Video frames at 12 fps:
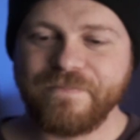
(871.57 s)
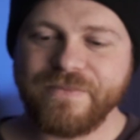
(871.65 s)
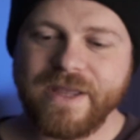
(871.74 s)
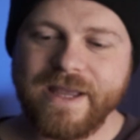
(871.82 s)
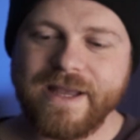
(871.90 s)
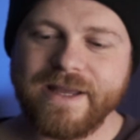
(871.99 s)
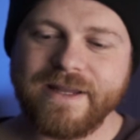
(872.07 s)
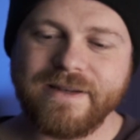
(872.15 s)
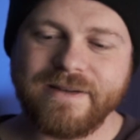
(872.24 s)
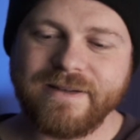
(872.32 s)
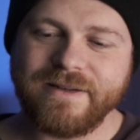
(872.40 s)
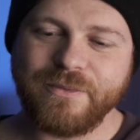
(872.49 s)
And
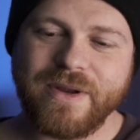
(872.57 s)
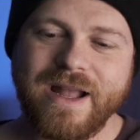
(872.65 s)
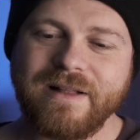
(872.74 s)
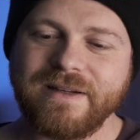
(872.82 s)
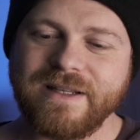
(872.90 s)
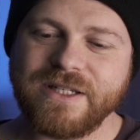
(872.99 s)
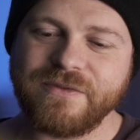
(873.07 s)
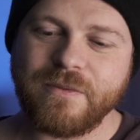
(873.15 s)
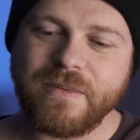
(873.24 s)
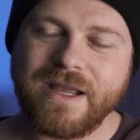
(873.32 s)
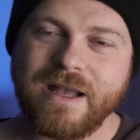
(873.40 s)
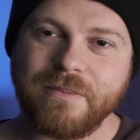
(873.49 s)
reality is, for
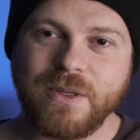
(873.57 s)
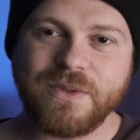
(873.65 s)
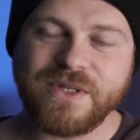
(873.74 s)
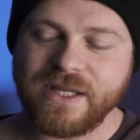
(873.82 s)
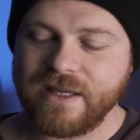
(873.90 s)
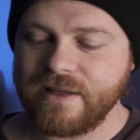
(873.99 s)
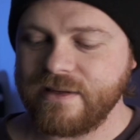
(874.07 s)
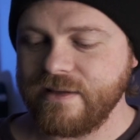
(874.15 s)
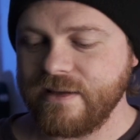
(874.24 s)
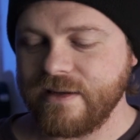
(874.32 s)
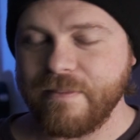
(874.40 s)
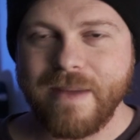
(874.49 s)
me, I'm using it
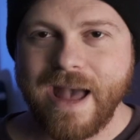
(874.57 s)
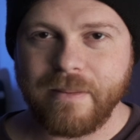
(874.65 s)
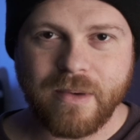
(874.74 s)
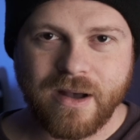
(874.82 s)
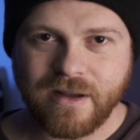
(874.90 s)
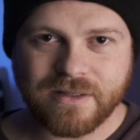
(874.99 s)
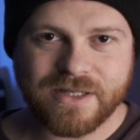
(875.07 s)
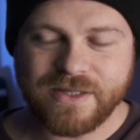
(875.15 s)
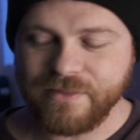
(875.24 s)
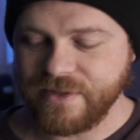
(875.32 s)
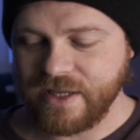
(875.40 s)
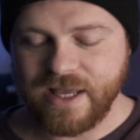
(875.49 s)
in a matte box
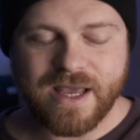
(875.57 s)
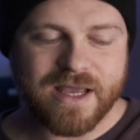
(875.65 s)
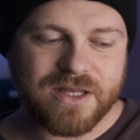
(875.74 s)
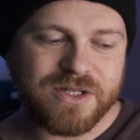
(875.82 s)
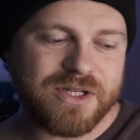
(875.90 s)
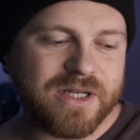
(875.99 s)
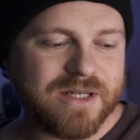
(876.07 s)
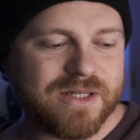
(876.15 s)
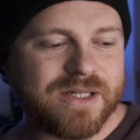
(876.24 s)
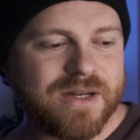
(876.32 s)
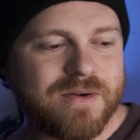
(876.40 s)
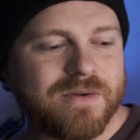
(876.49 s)
with a cage, and
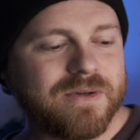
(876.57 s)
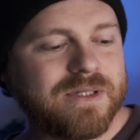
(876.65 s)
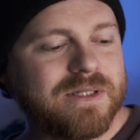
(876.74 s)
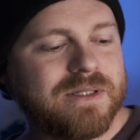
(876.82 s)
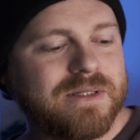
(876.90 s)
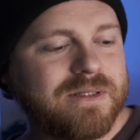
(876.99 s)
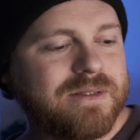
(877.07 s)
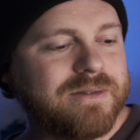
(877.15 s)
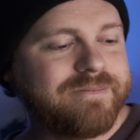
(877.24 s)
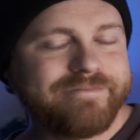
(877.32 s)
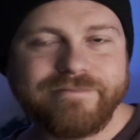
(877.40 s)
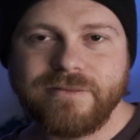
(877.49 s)
so
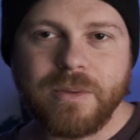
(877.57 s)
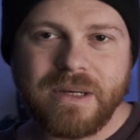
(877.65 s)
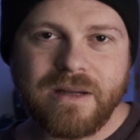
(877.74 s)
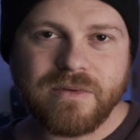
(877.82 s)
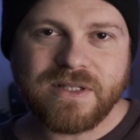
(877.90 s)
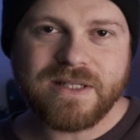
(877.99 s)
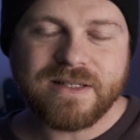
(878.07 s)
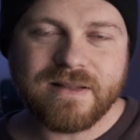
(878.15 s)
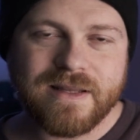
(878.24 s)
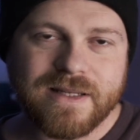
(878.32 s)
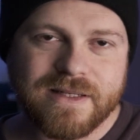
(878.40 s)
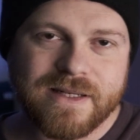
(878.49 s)
nobody ever sees the
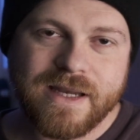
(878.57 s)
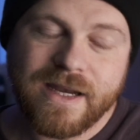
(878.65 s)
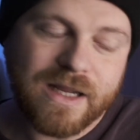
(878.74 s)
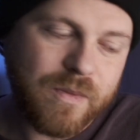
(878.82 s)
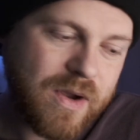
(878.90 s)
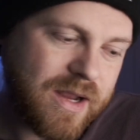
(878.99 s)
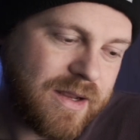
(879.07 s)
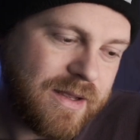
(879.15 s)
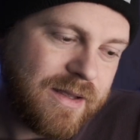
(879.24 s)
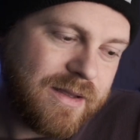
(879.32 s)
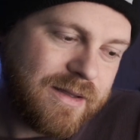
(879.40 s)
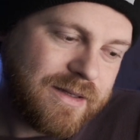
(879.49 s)
lens anyway,
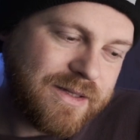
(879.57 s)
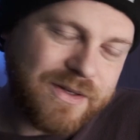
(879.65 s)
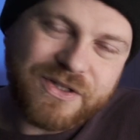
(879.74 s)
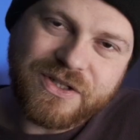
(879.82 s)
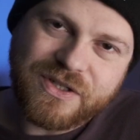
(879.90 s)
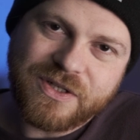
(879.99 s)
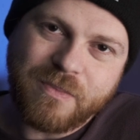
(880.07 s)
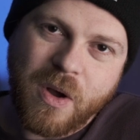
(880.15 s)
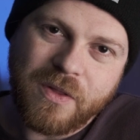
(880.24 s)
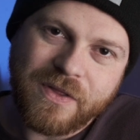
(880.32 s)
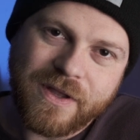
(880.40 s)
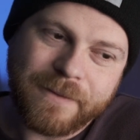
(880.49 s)
so that's just a small
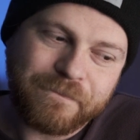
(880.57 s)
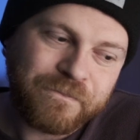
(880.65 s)
thing.